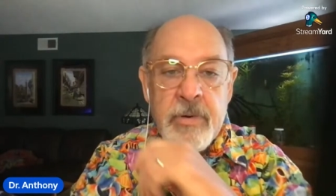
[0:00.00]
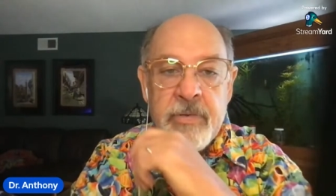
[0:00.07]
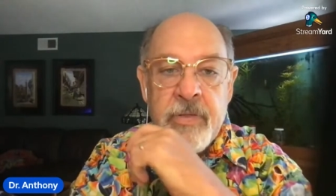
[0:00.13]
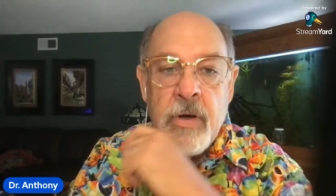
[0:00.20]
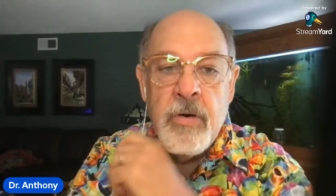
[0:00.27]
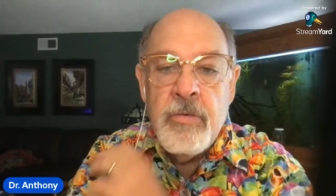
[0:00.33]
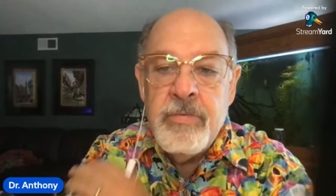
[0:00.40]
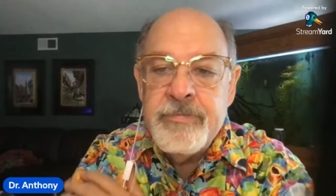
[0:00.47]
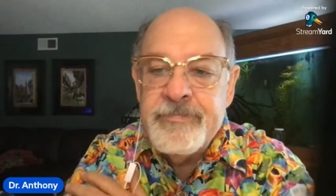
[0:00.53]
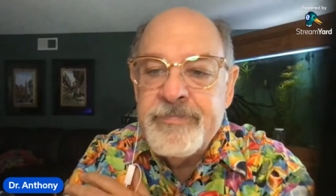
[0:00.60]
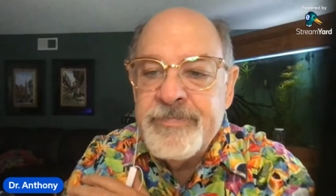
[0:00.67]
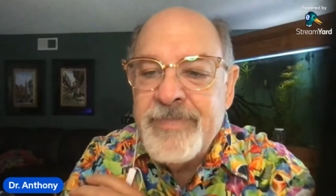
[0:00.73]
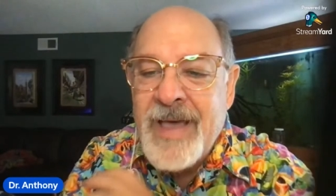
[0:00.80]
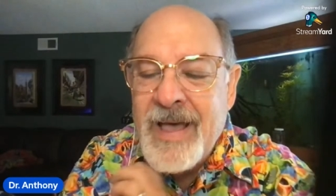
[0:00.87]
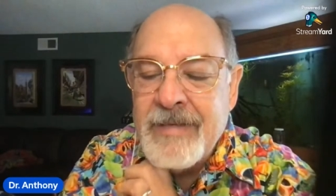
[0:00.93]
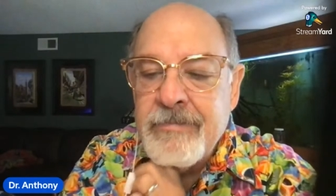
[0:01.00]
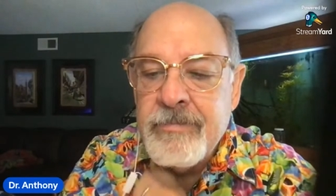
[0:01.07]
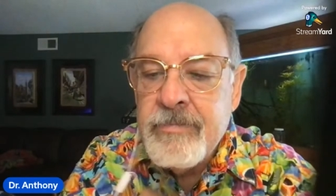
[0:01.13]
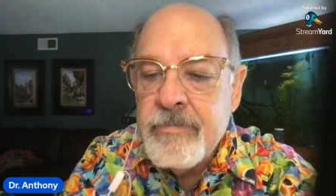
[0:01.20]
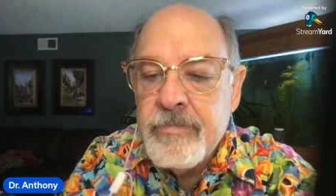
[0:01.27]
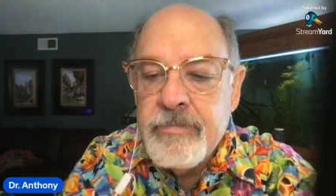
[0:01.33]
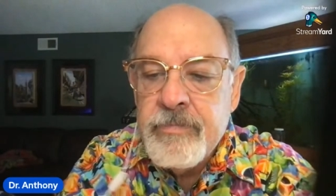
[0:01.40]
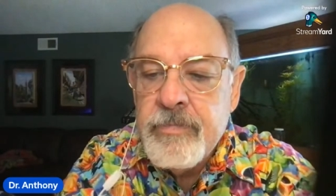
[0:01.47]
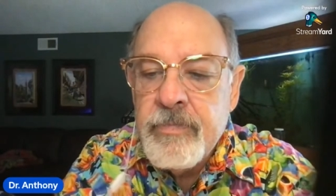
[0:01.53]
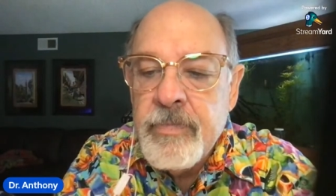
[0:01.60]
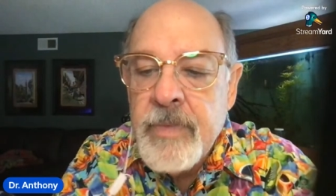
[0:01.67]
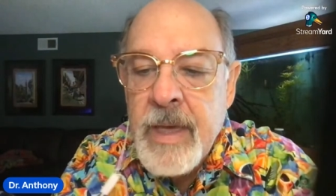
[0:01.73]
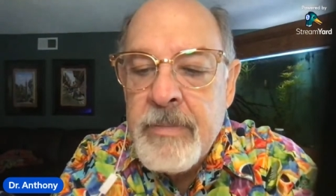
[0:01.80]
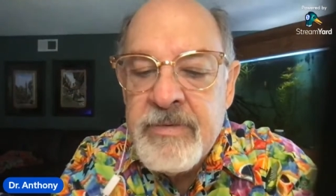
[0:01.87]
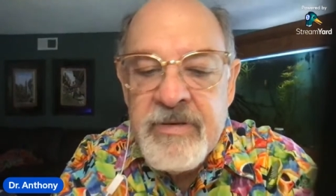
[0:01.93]
though that
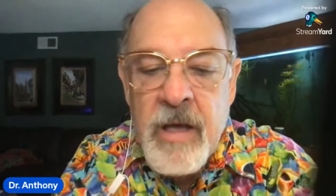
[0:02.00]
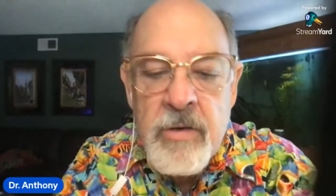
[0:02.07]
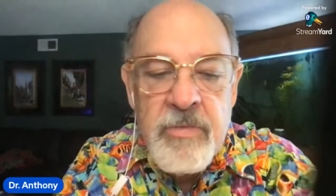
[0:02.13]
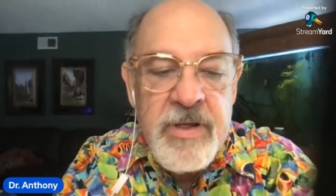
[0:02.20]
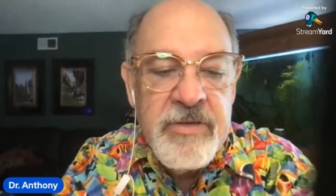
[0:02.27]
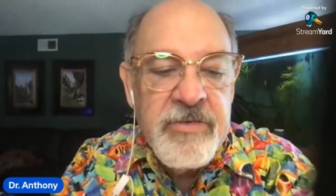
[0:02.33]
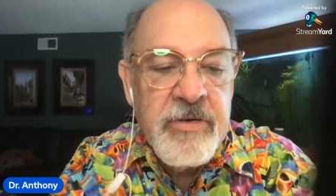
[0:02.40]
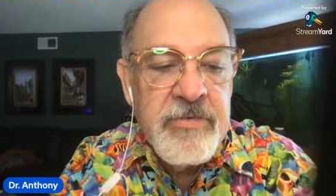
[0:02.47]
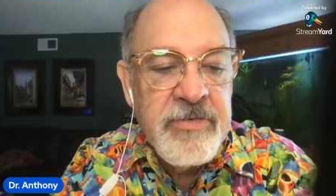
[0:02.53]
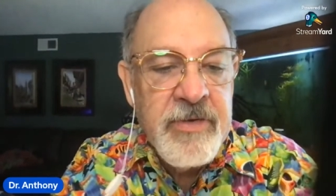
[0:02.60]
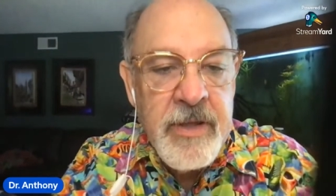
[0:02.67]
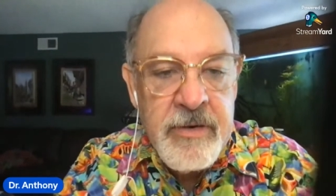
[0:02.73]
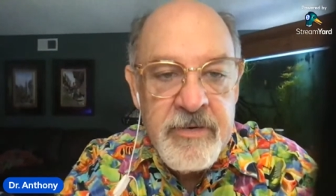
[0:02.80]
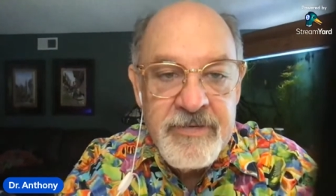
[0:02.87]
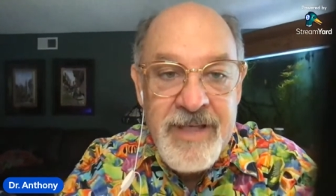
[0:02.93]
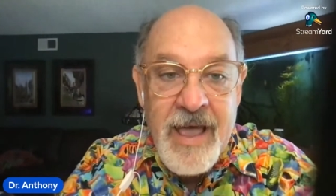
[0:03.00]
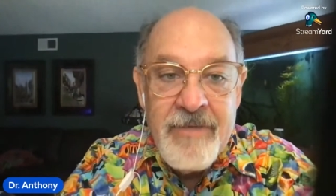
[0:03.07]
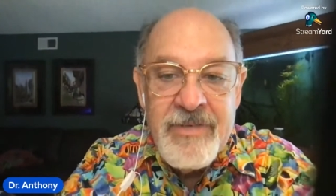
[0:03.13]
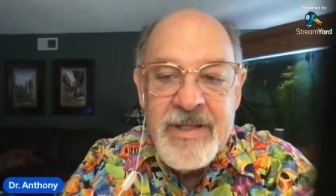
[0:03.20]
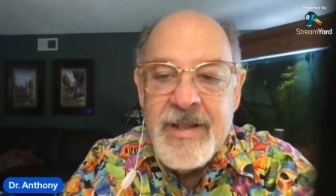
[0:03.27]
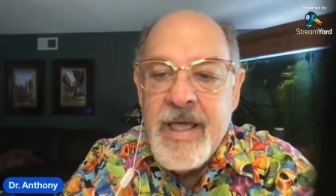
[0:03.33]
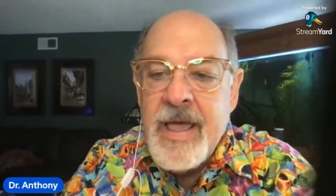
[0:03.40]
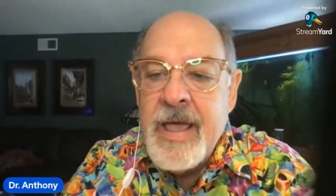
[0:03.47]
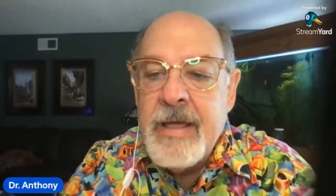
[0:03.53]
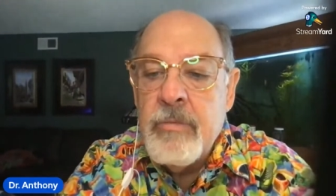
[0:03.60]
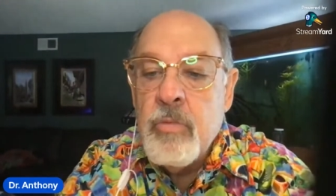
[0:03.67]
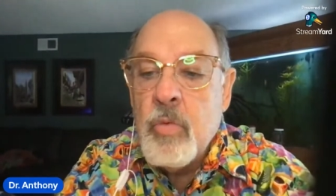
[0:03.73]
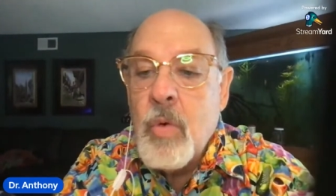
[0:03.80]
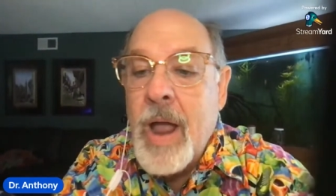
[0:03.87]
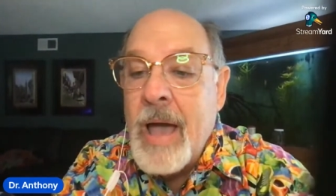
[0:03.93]
the Amazon Research Center is having a
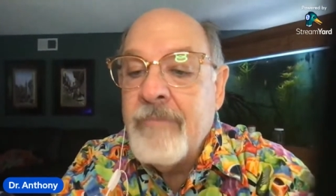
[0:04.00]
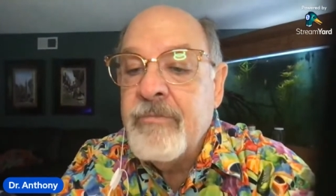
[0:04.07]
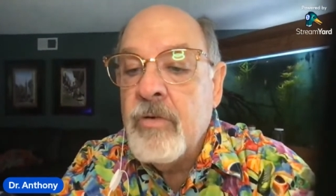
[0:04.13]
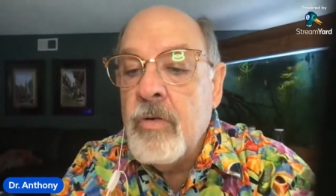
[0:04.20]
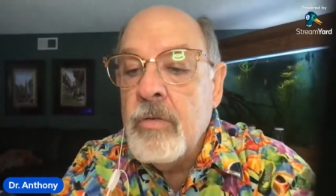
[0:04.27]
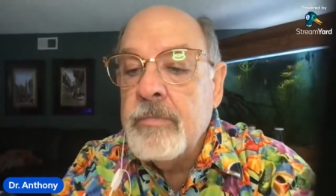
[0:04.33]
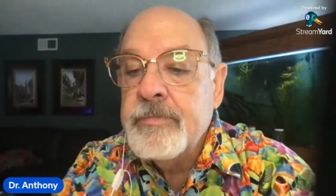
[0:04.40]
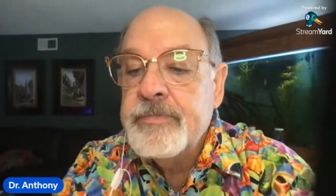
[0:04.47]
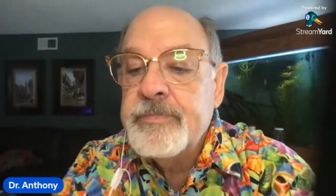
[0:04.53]
raffle